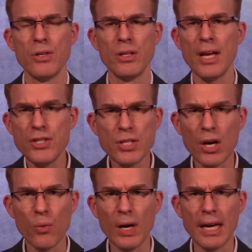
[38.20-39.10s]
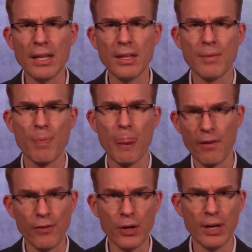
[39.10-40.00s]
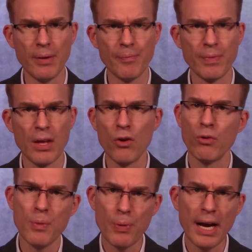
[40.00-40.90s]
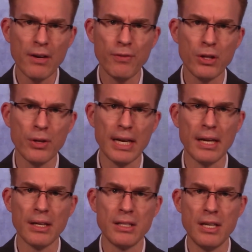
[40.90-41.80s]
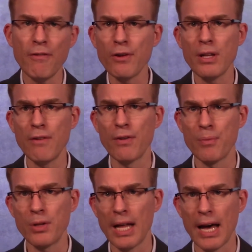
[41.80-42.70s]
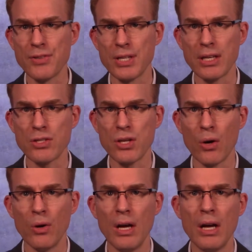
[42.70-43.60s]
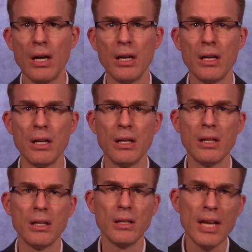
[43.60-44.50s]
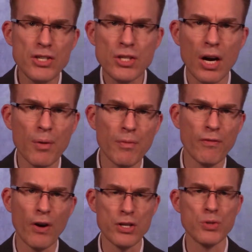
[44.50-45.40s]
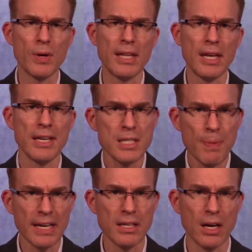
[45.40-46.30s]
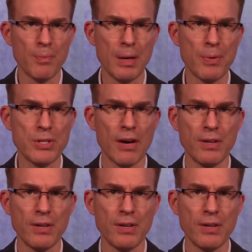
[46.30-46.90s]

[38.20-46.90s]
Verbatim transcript: Let's start with fluid. We brand fluid differently from classic, so let's start first with inspecting our PeopleSoft